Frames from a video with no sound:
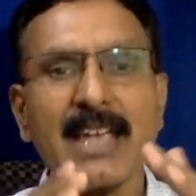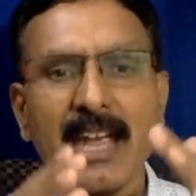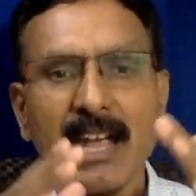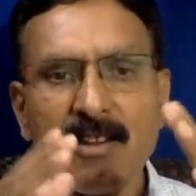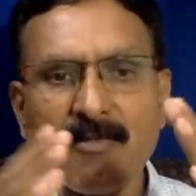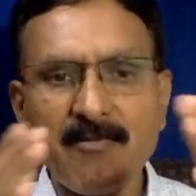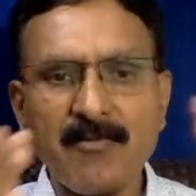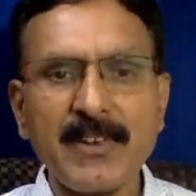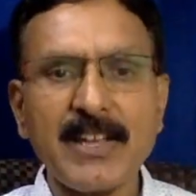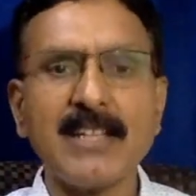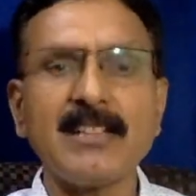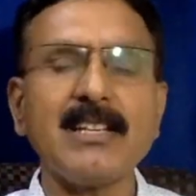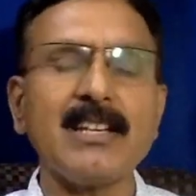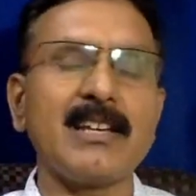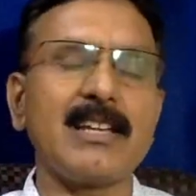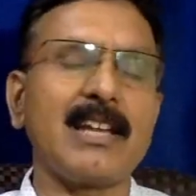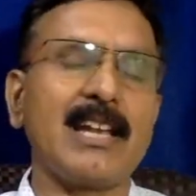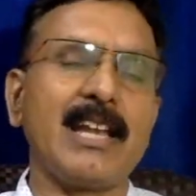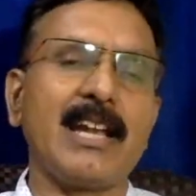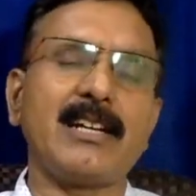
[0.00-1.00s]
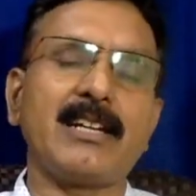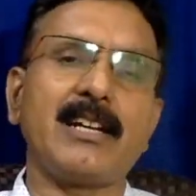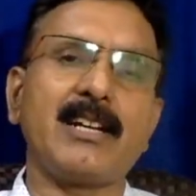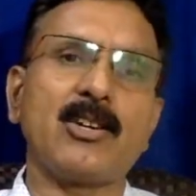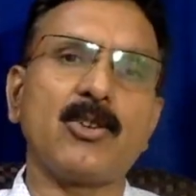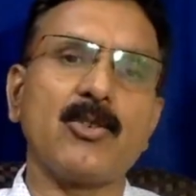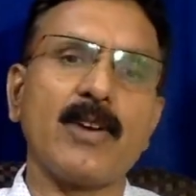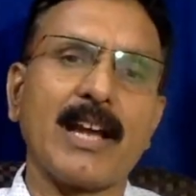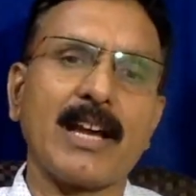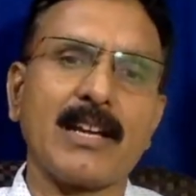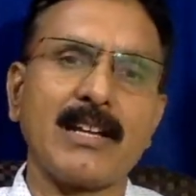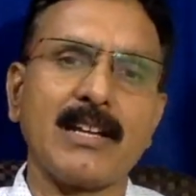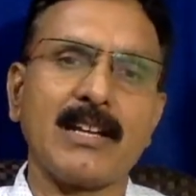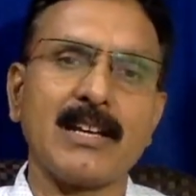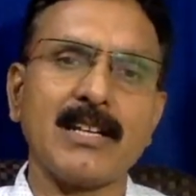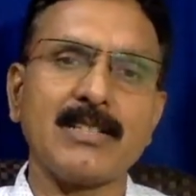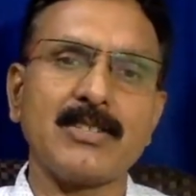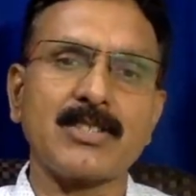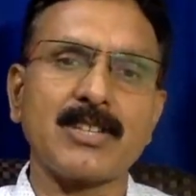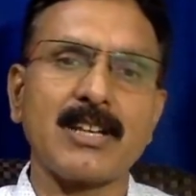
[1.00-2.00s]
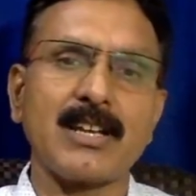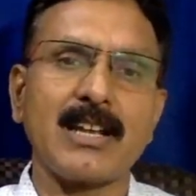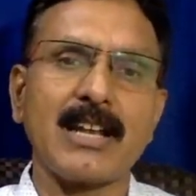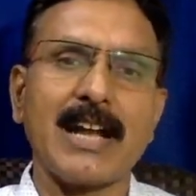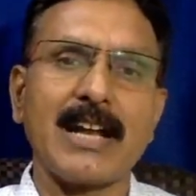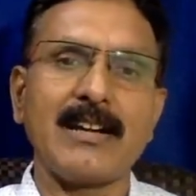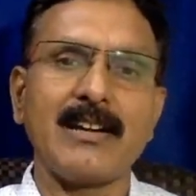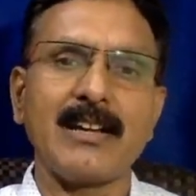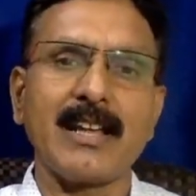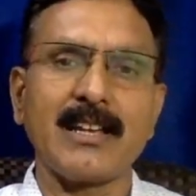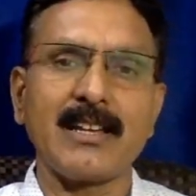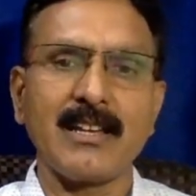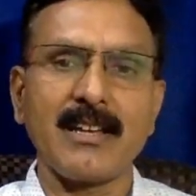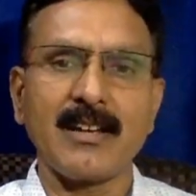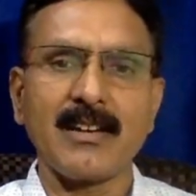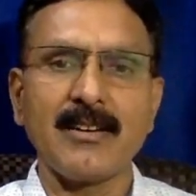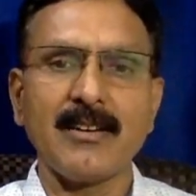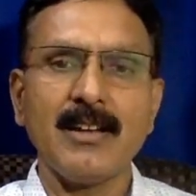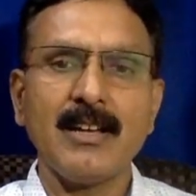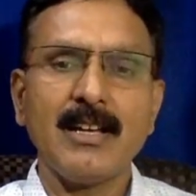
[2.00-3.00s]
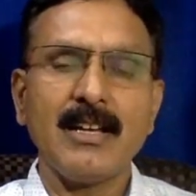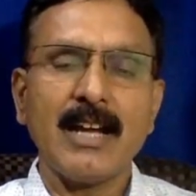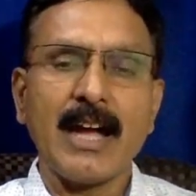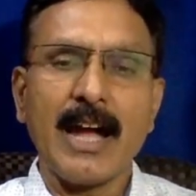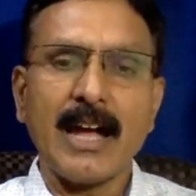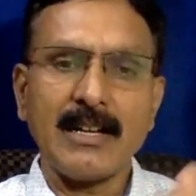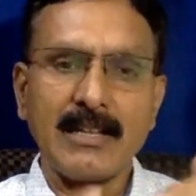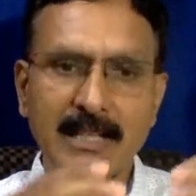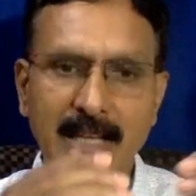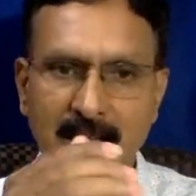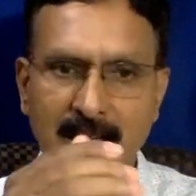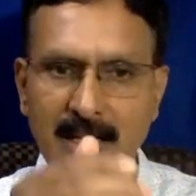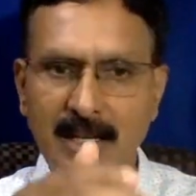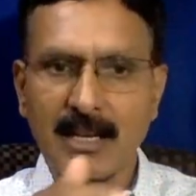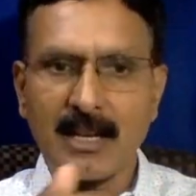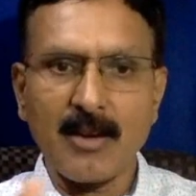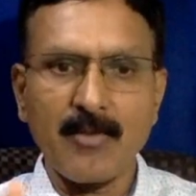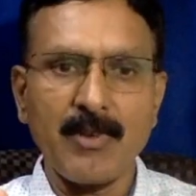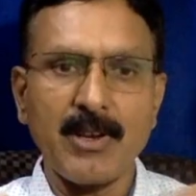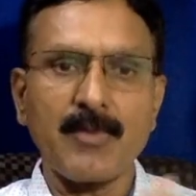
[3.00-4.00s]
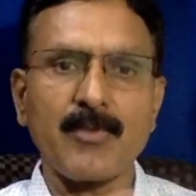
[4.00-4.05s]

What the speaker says: everything related to agricultural and taking away